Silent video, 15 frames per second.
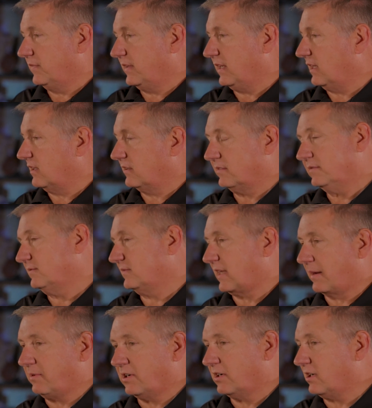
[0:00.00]
you know,
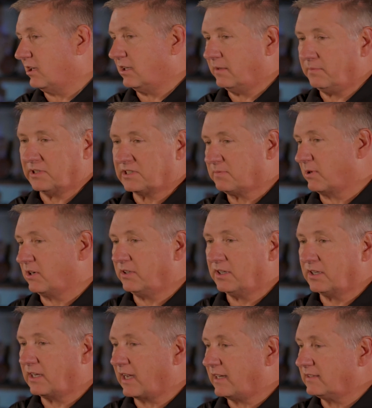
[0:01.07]
I'm going to call them the smart
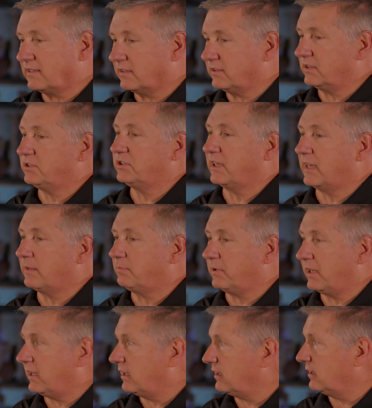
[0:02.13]
young guys out in the shop
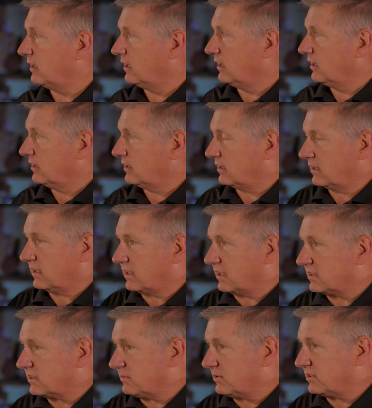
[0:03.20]
and the
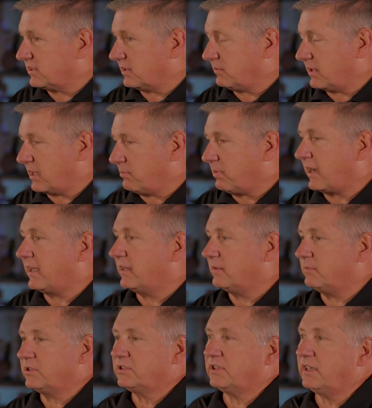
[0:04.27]
customers that buy the
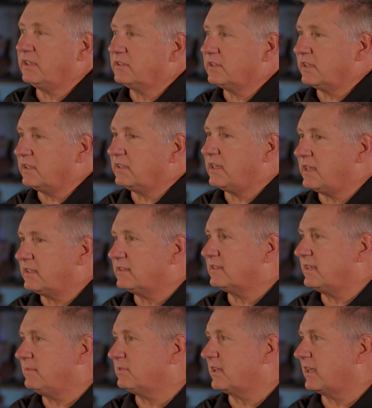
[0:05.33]
machines. It
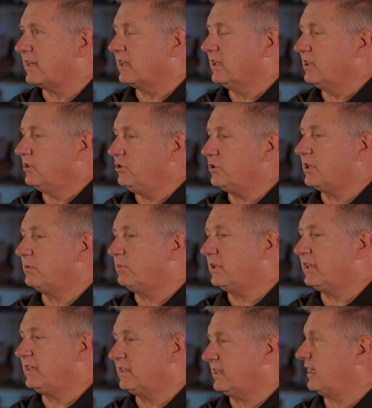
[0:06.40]
seems like you can
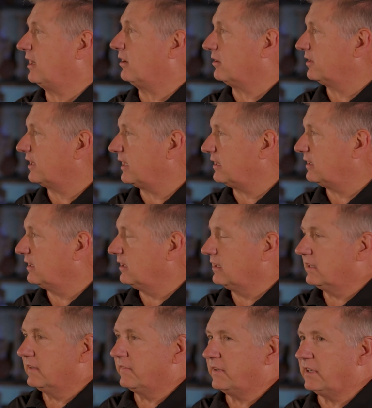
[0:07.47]
really tell that,
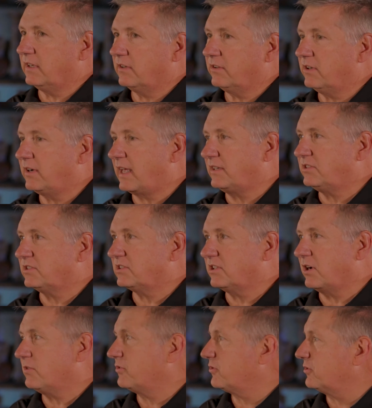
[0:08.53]
you know, they're not just
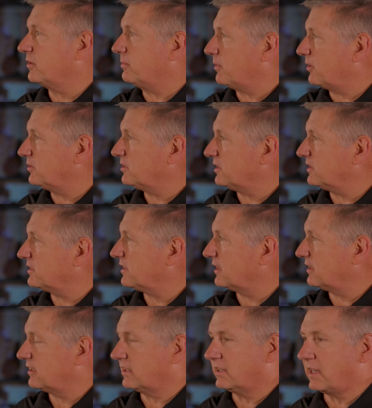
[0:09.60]
going through the motions,
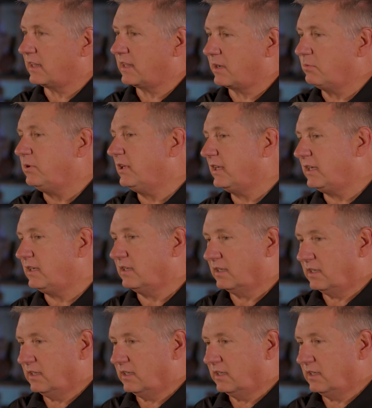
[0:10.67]
that they really,